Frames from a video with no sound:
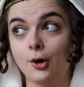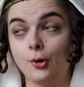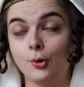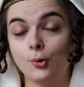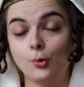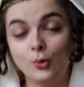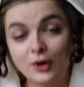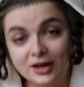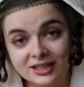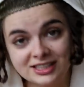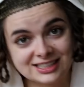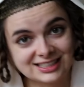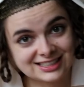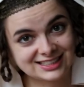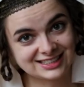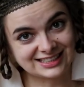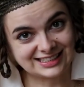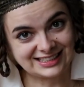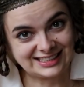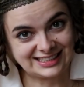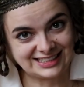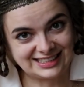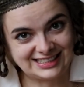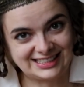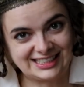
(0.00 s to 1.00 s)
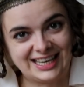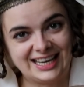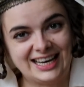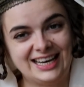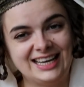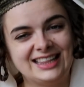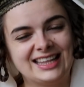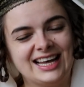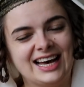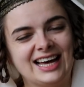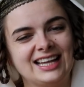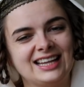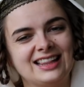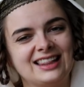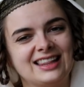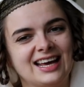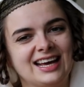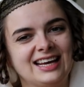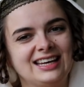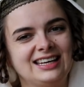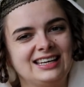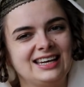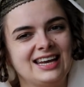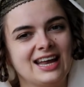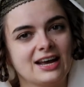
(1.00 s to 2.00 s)
which is not to say that
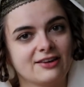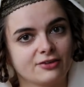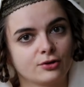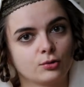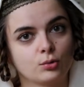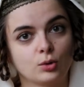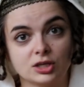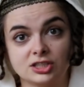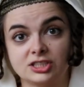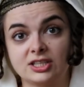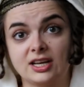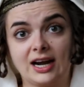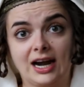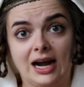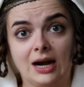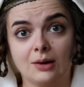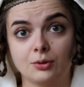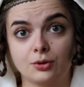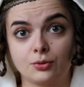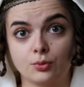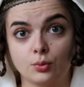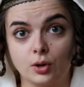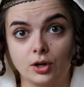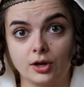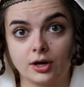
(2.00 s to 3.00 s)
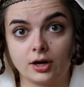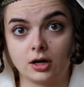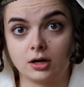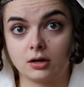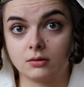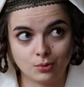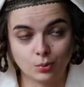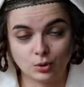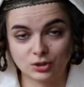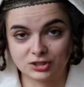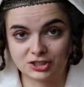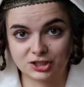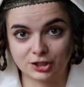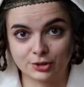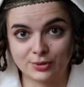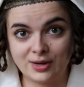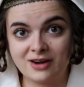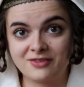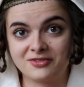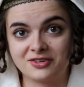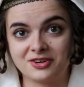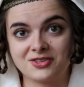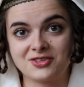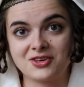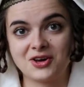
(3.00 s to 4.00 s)
they never washed their hand with water
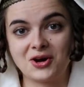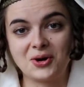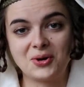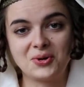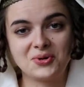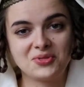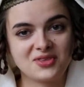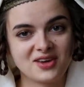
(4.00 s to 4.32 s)
whatsoever though.